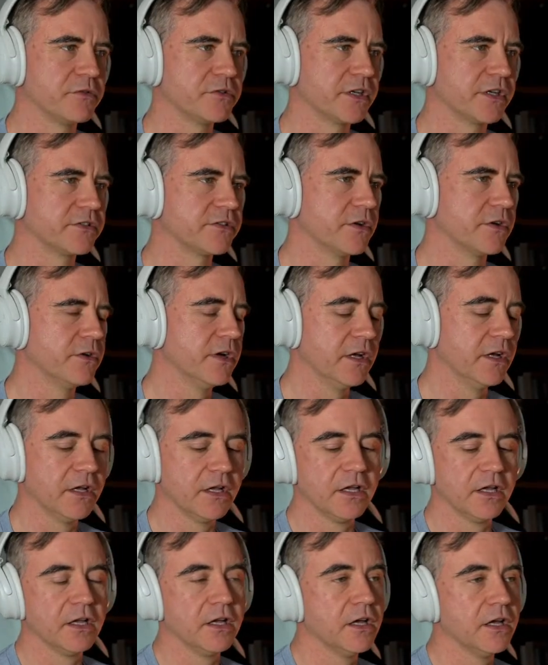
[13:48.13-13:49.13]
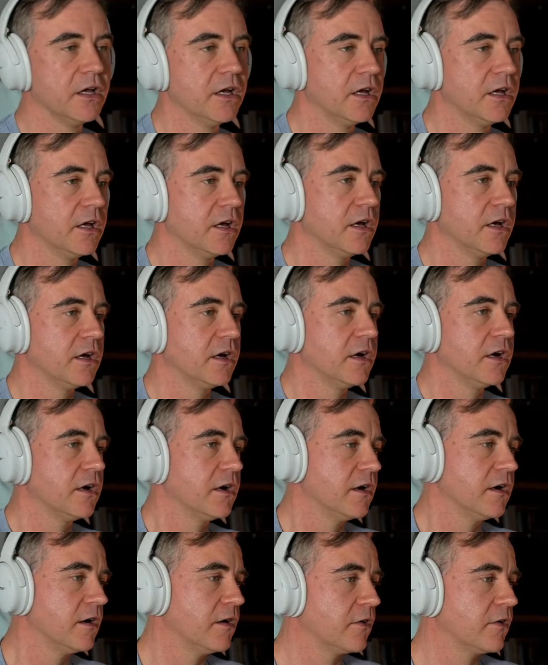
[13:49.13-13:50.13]
So
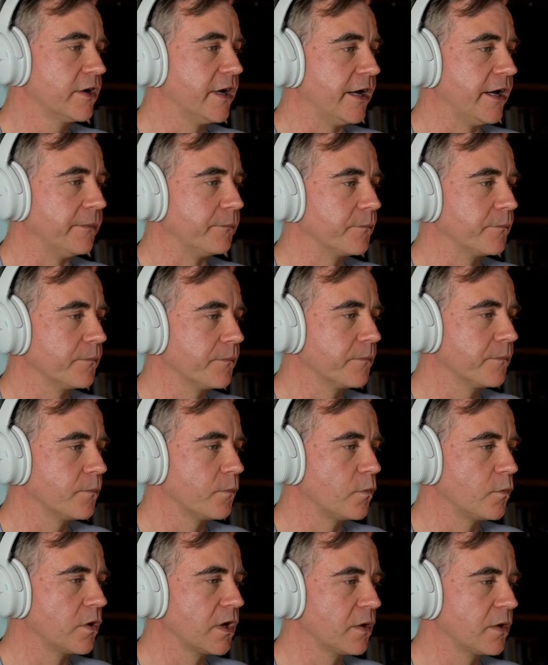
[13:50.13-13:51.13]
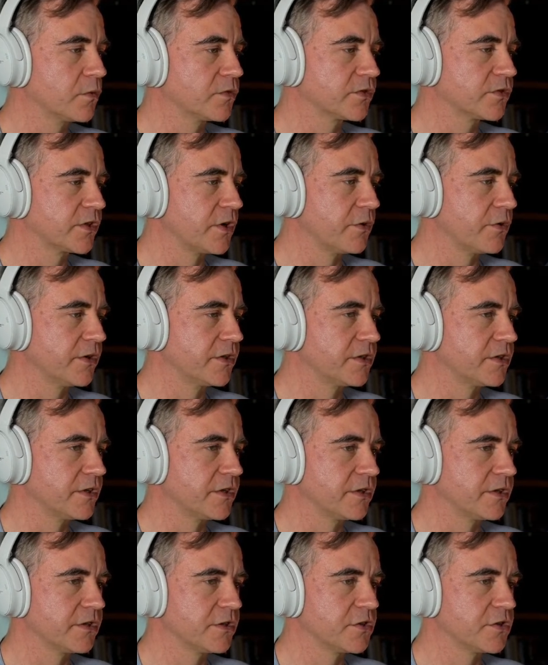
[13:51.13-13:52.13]
okay, what I was going to
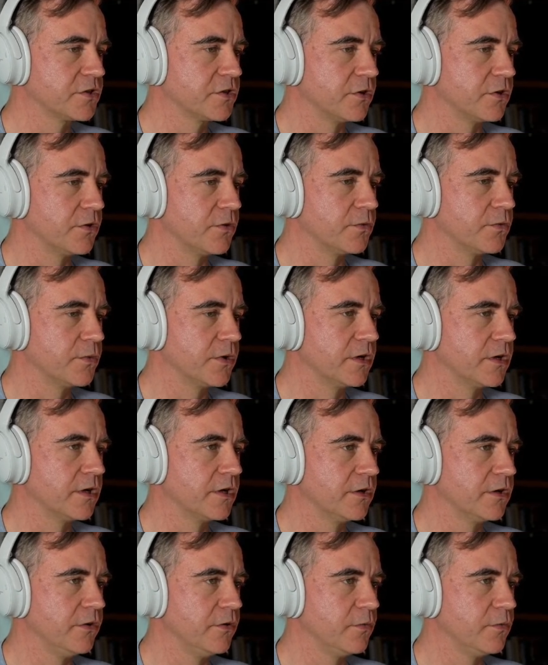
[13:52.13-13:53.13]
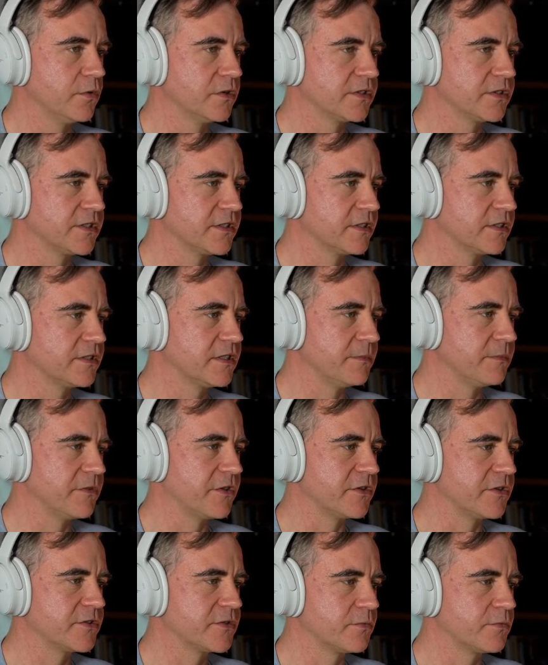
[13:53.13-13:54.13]
show you was some of the
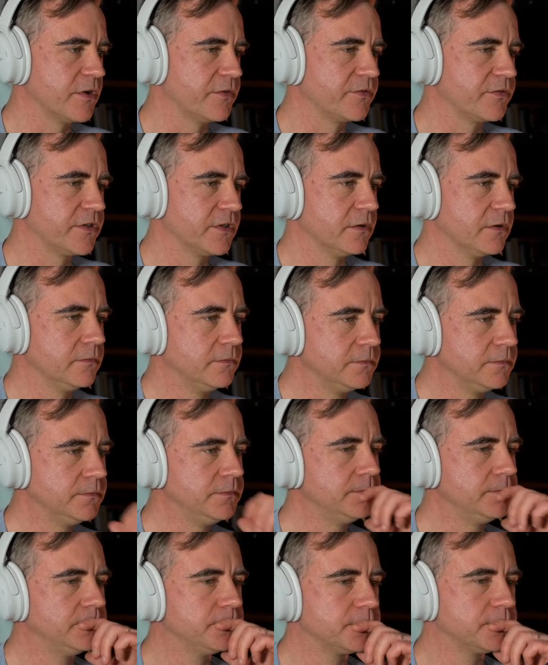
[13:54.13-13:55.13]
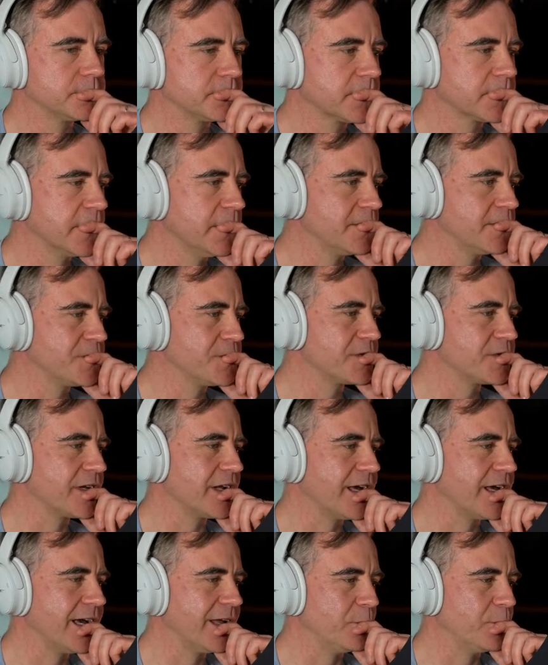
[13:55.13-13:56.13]
Swift issues that I
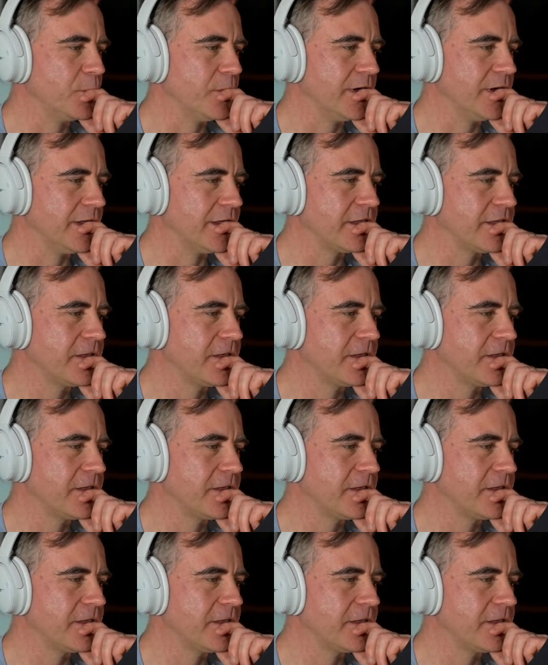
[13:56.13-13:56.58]
had with